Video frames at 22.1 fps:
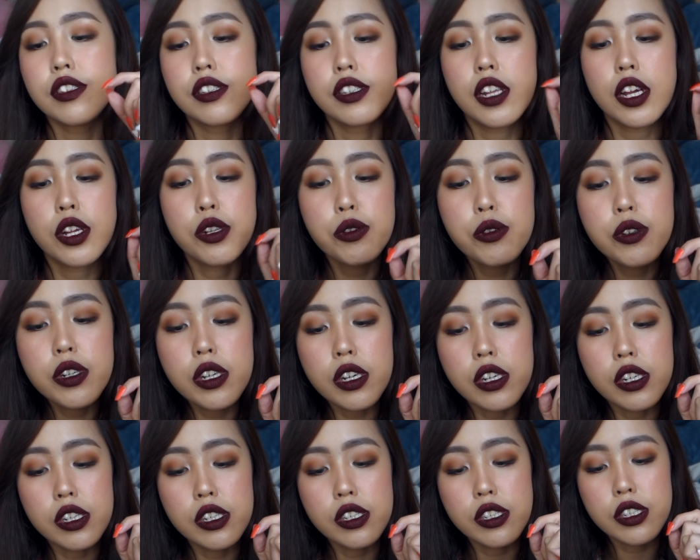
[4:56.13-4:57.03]
The
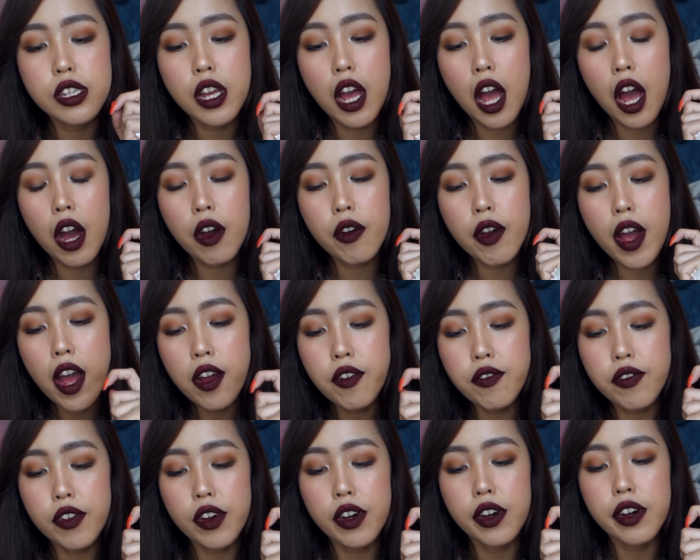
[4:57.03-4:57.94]
noodles,
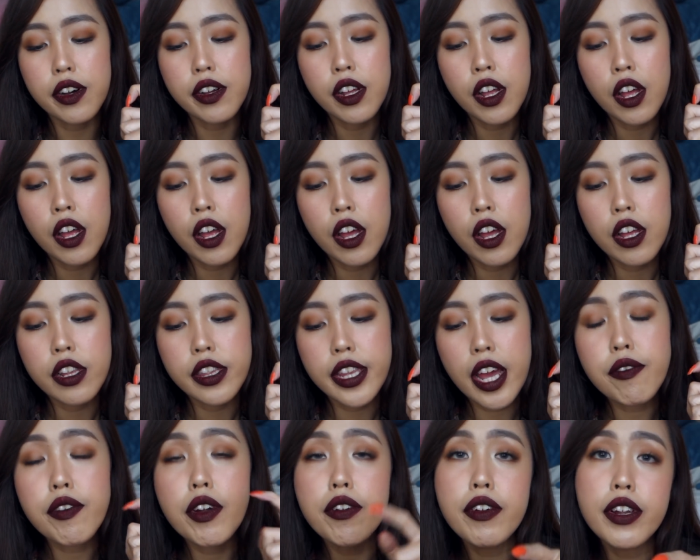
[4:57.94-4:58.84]
however,
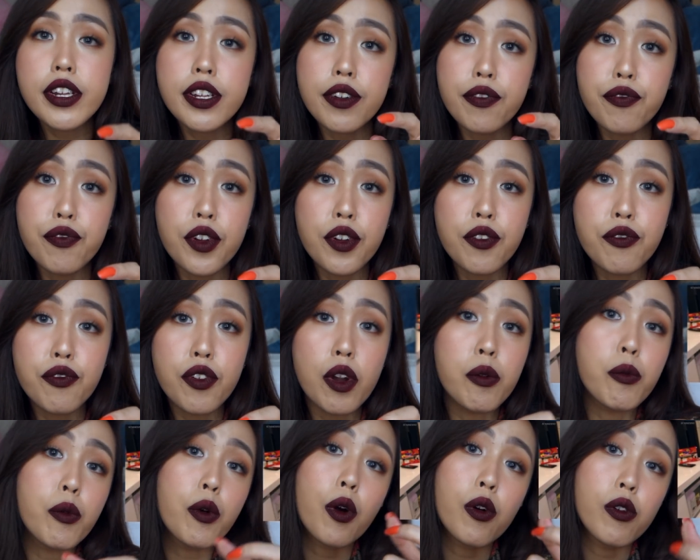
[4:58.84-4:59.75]
they're very different
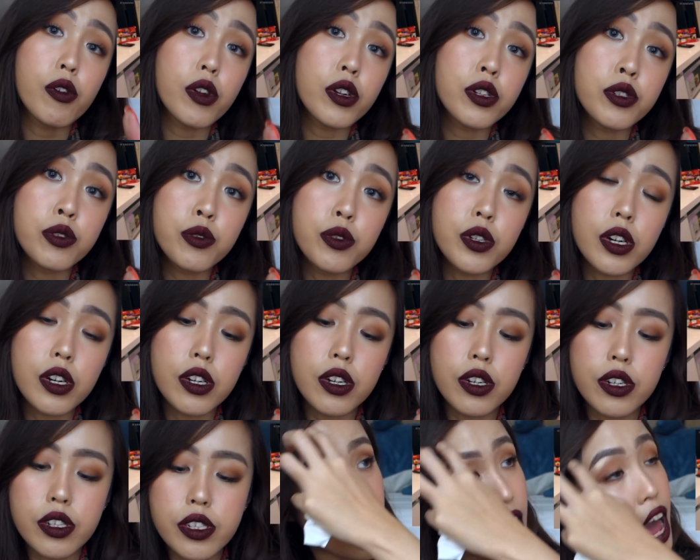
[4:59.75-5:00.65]
from Korean
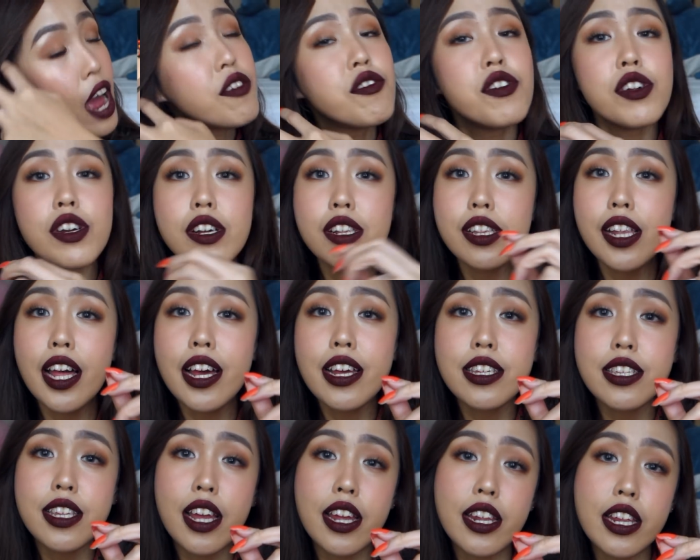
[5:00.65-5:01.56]
noodles. I
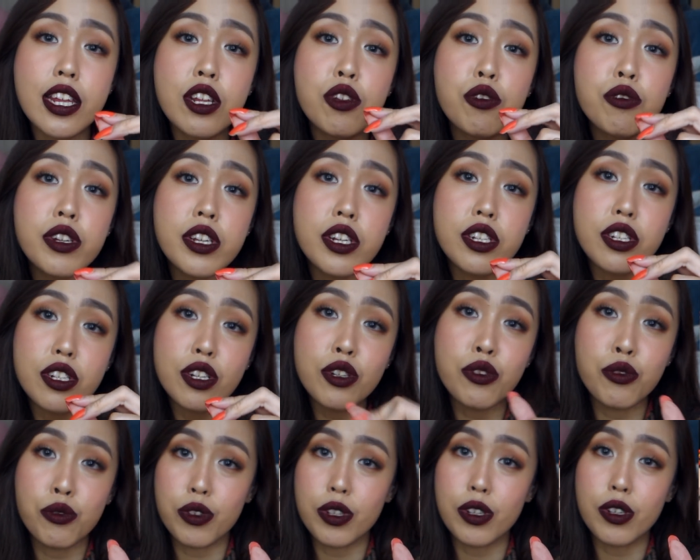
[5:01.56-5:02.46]
realized that
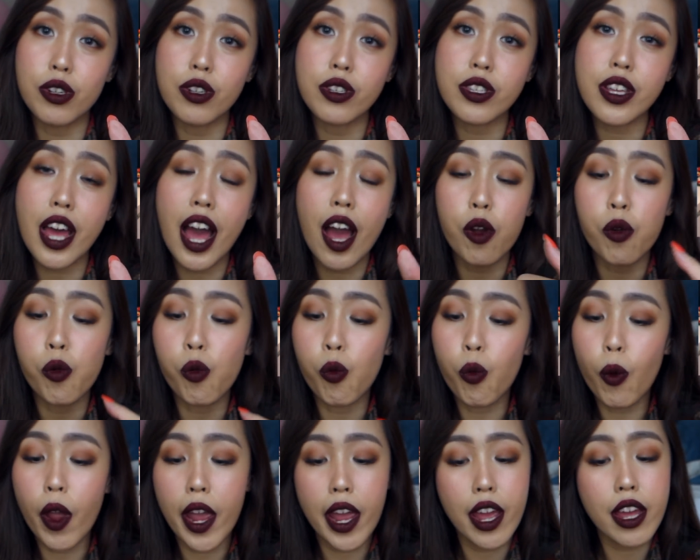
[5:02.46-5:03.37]
Indonesian noodles are
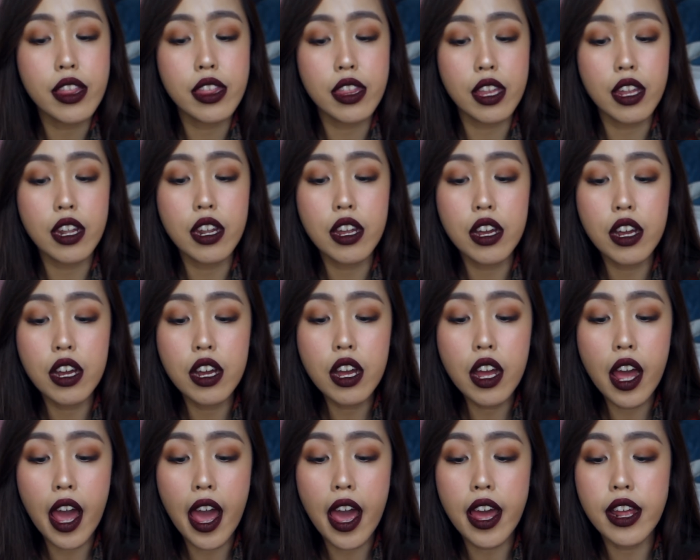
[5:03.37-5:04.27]
way
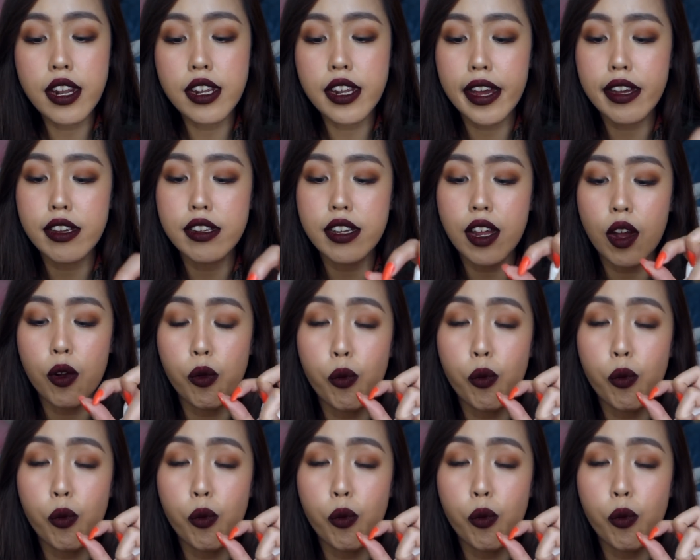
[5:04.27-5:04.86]
thinner and like they're